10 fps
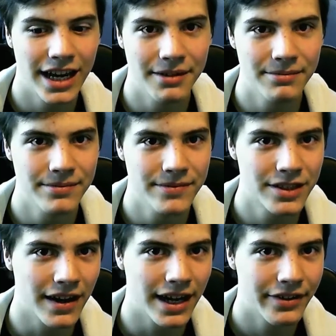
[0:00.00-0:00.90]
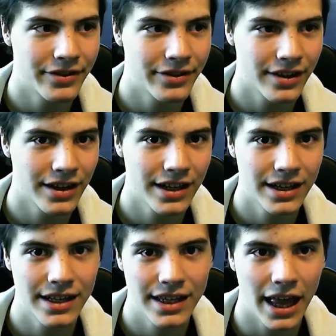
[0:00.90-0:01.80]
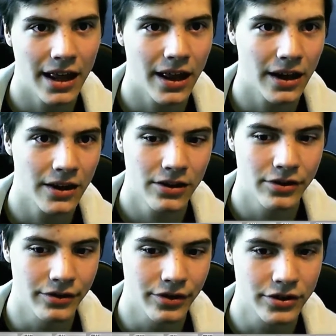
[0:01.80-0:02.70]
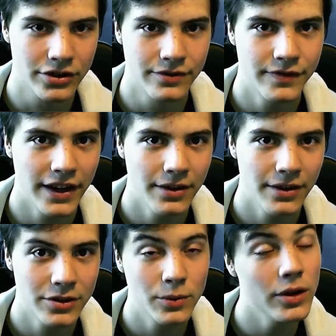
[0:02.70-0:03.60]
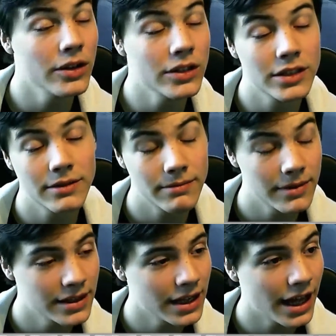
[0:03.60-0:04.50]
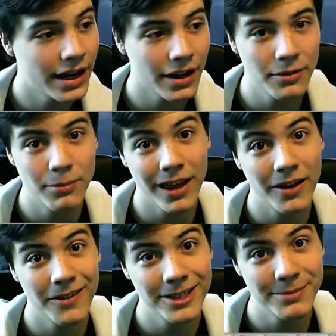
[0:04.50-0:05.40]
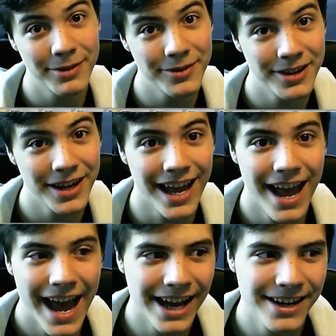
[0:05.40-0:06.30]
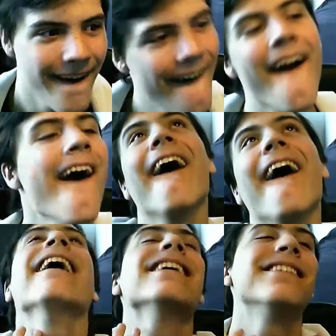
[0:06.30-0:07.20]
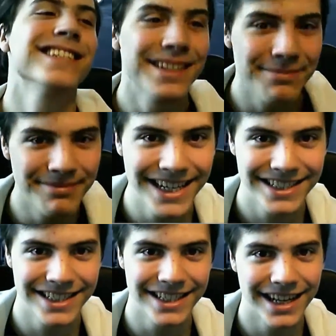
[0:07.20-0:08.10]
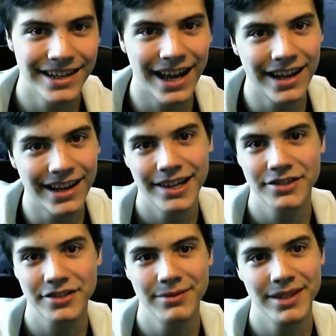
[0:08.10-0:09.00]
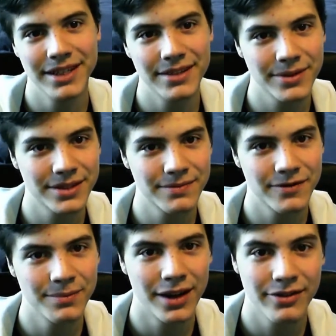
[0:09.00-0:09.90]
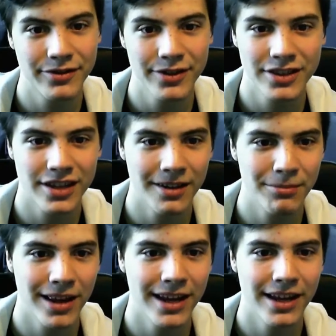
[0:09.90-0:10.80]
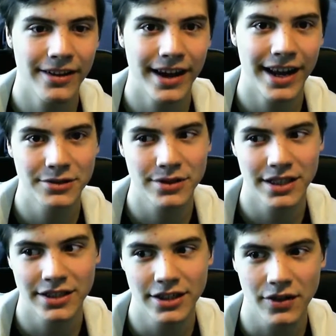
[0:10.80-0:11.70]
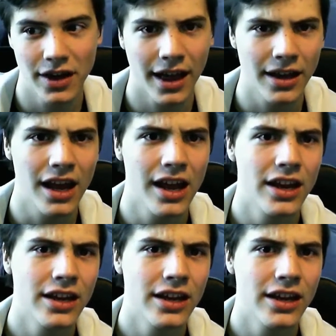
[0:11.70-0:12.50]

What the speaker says: so I had to get like a conversion thing which works, and I could play Conker's Bad Fur Day, and it was amazing. I live streamed it. It was my first time playing it on an actual N64. Like, I